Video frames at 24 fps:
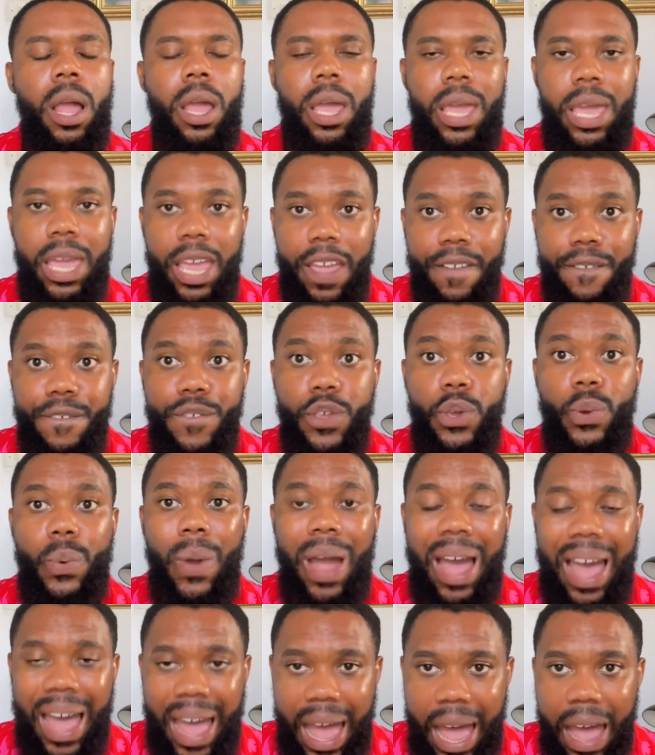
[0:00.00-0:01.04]
If you
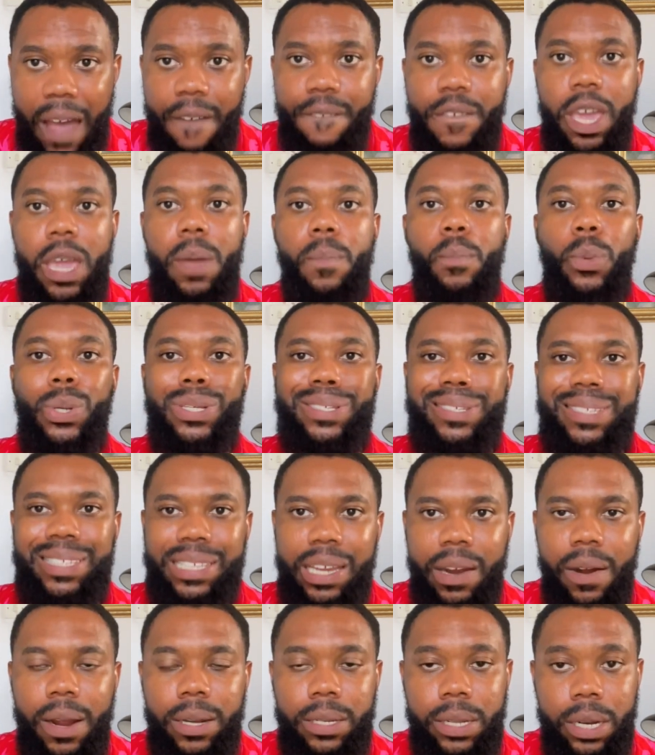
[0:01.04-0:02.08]
have a
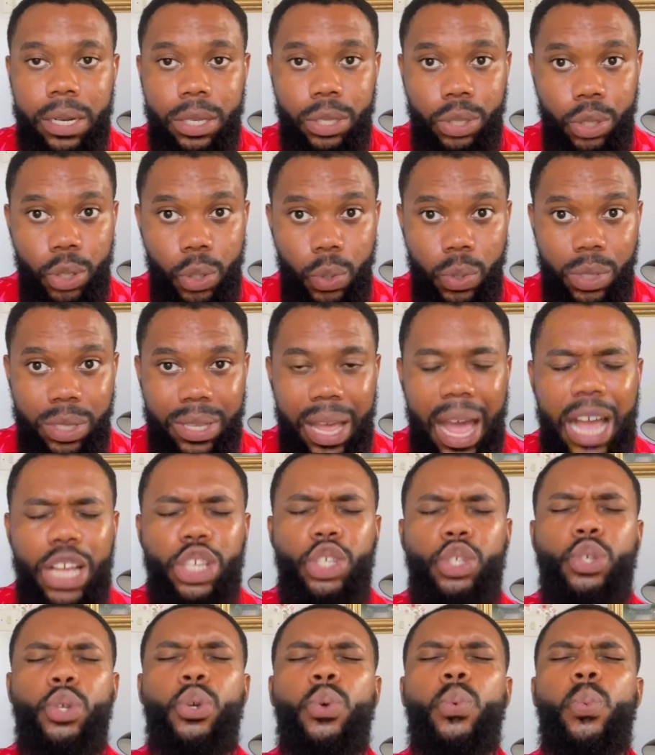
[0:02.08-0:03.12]
Monstera deliciosa,
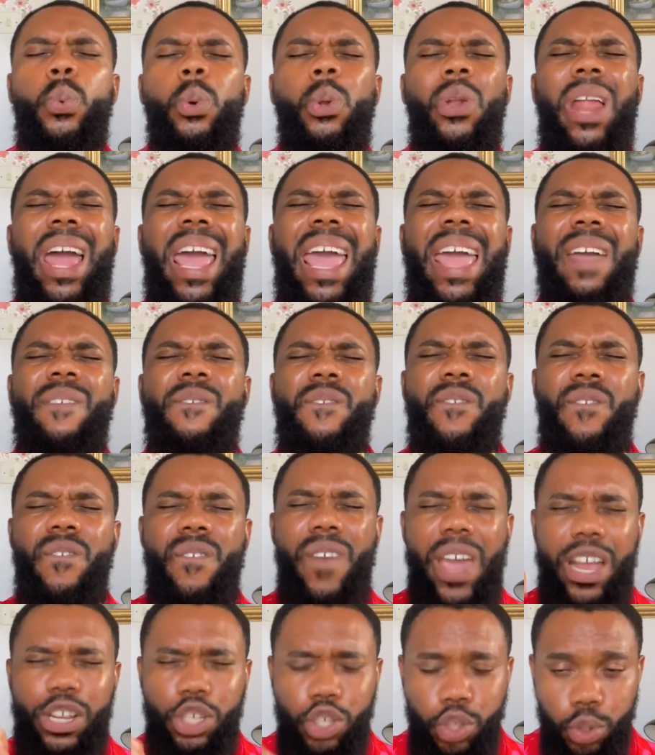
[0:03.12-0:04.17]
you will
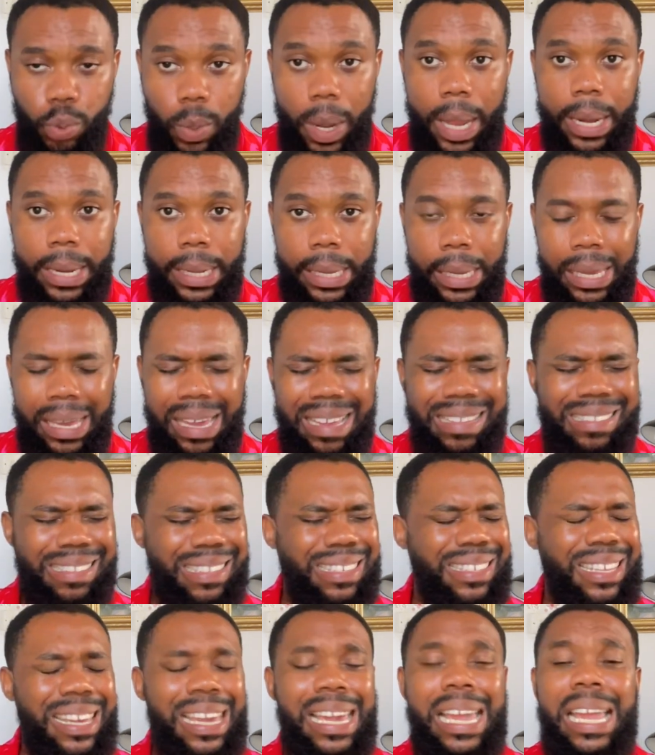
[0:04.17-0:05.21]
eventually, it
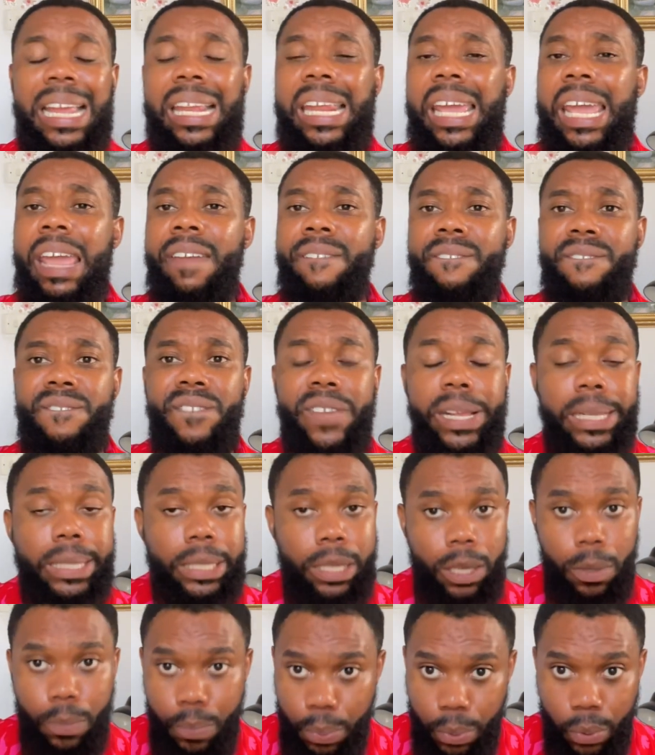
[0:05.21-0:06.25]
is
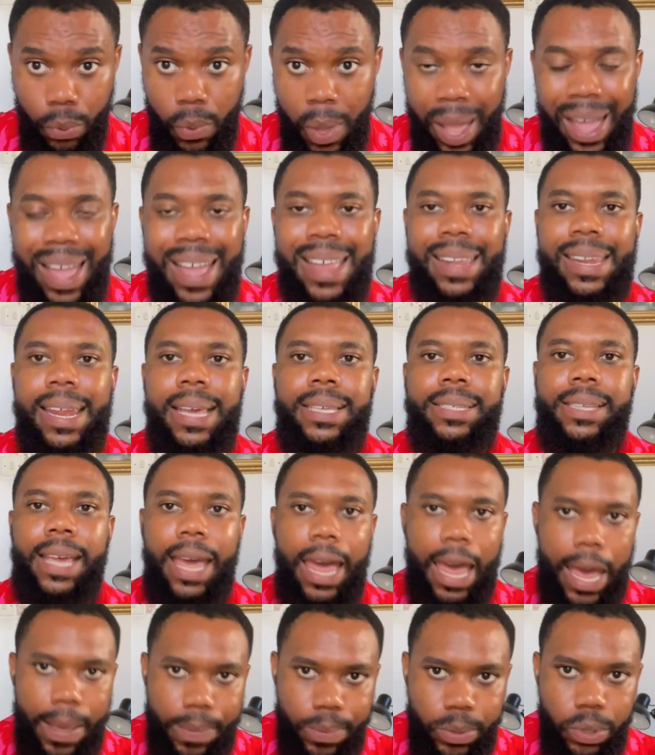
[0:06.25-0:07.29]
inevitable. There's
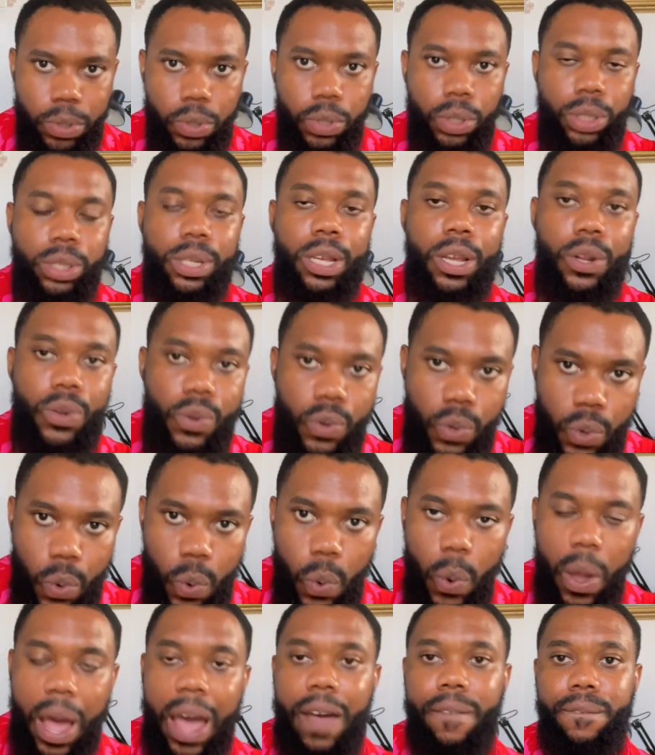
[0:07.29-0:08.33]
absolutely no
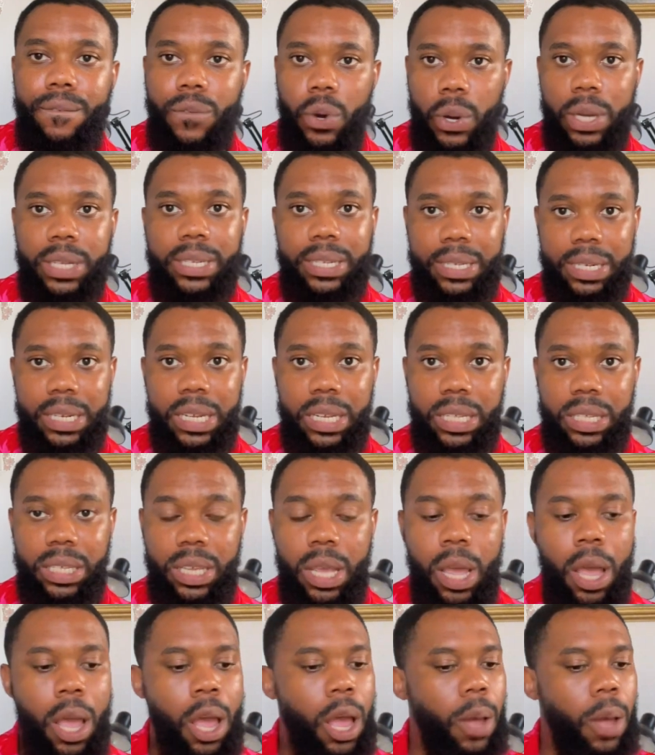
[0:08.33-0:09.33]
avoiding it.